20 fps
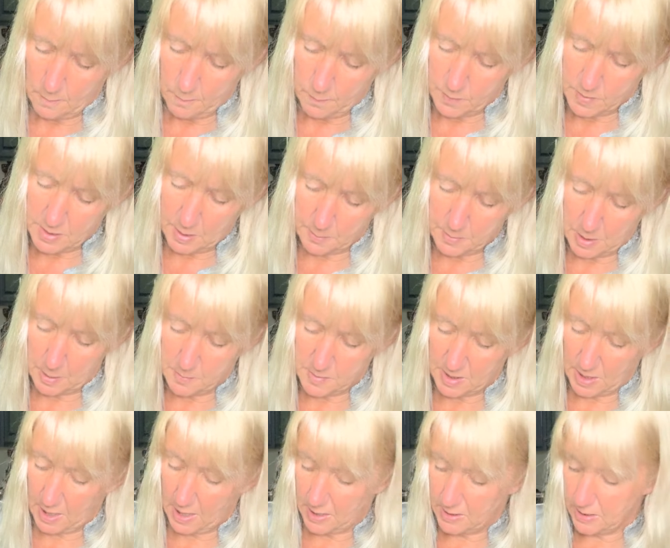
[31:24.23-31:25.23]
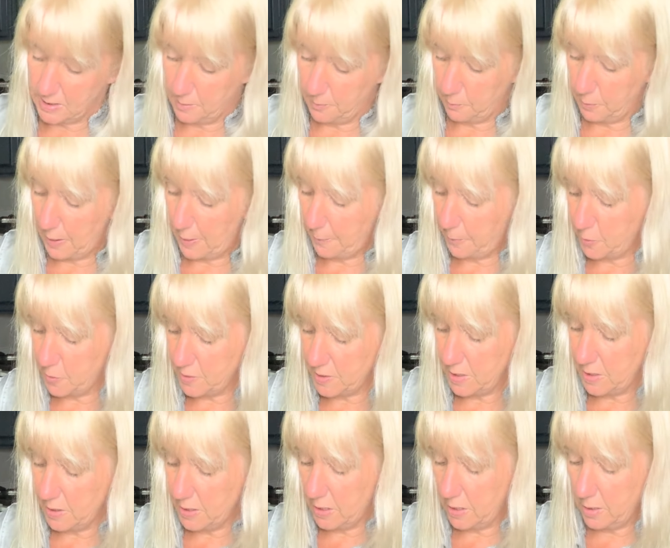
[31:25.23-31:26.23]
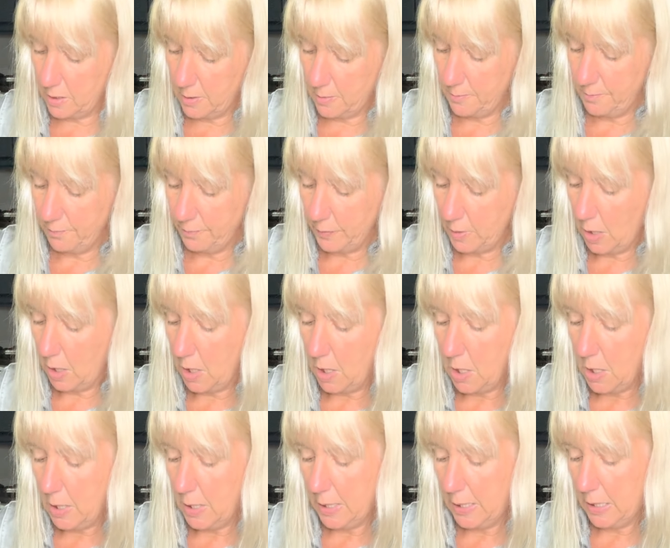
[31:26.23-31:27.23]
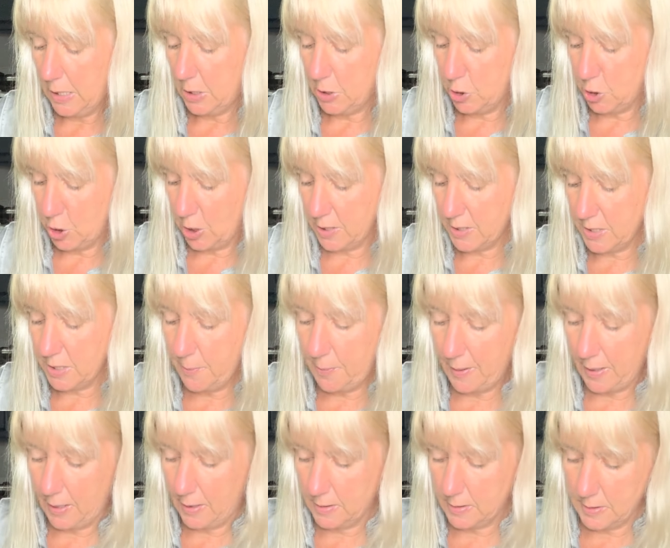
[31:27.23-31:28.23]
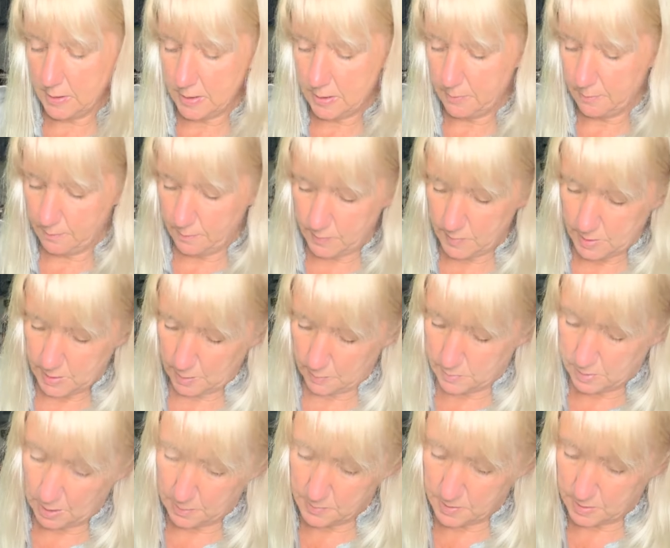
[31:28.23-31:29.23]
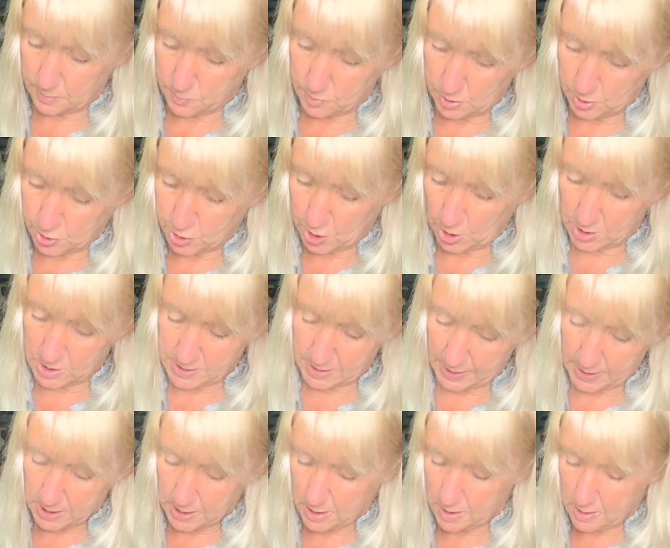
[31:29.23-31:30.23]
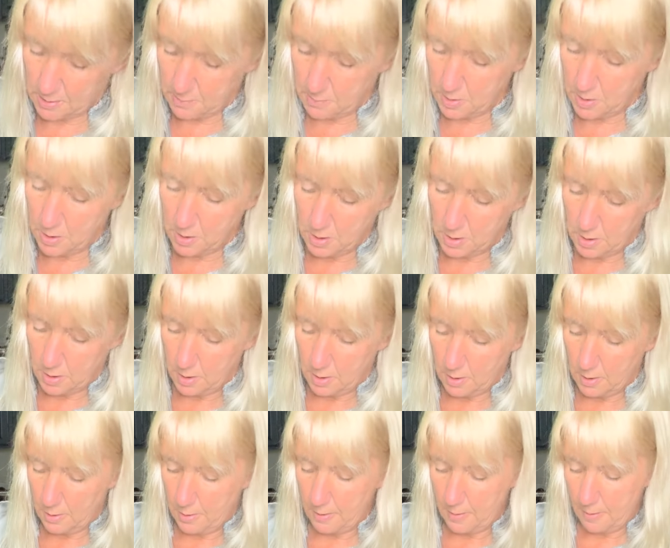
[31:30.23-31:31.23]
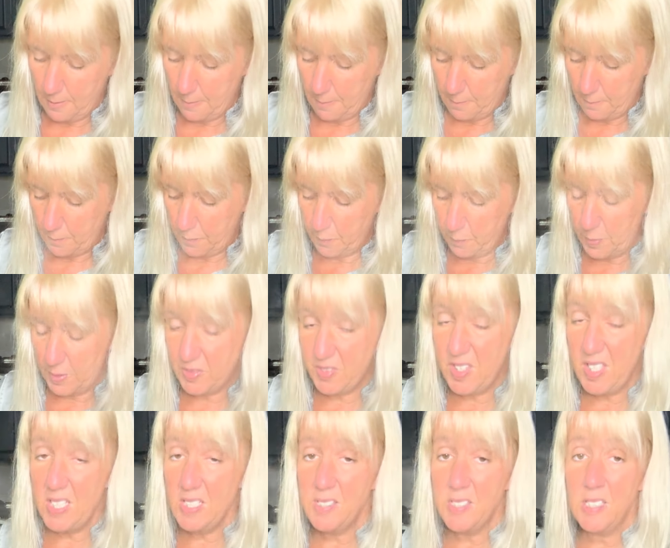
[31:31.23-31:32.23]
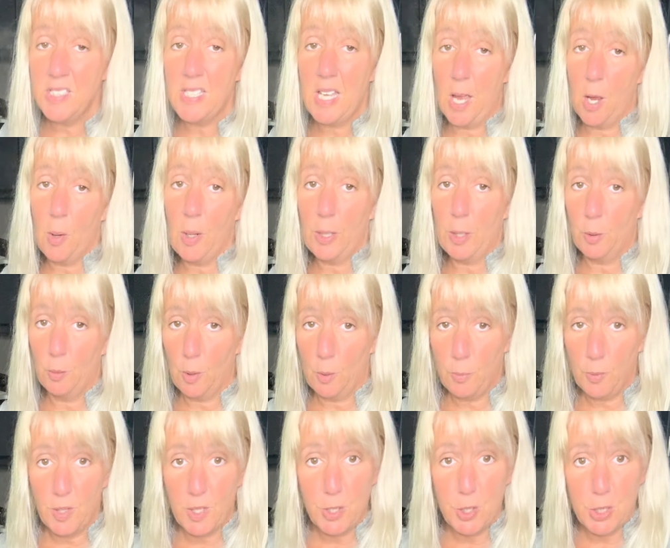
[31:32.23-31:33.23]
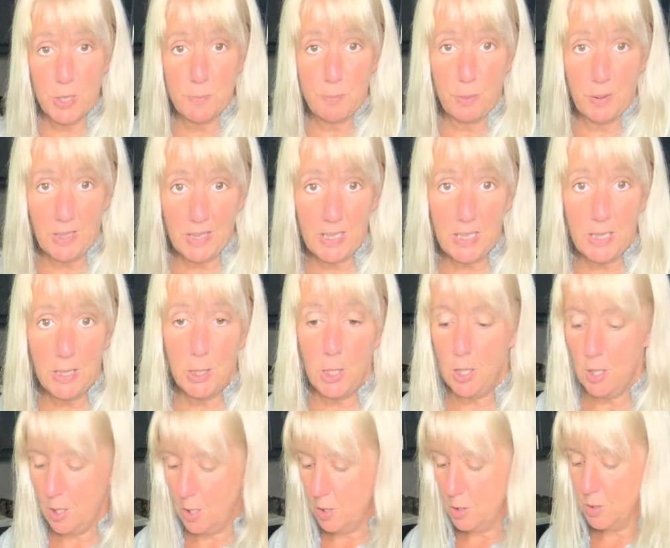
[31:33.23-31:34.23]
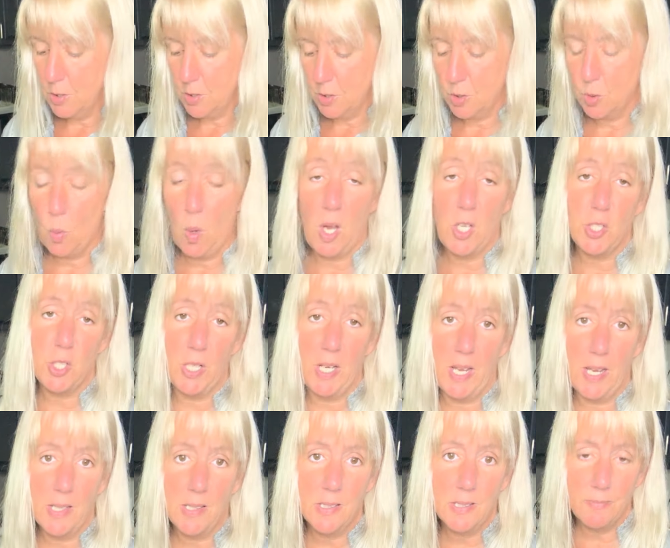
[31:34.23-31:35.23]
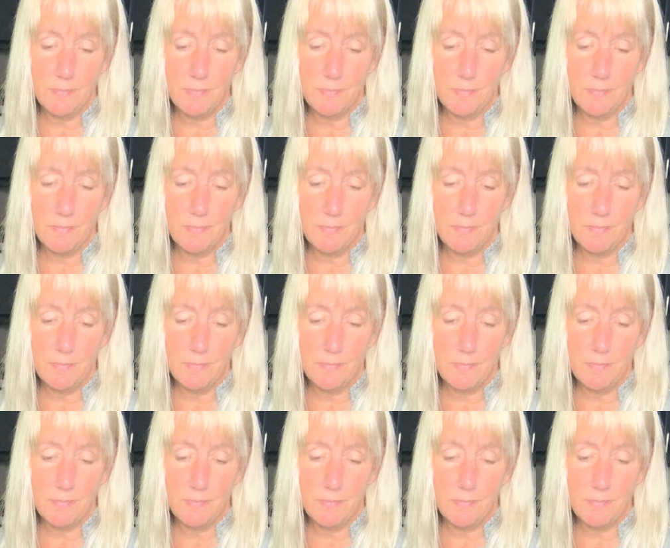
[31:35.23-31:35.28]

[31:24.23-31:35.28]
Sometimes I add some peppers in there. It just depends. Sometimes some little chunks of ham. But this is how I grew up with it, just plain squash and eggs.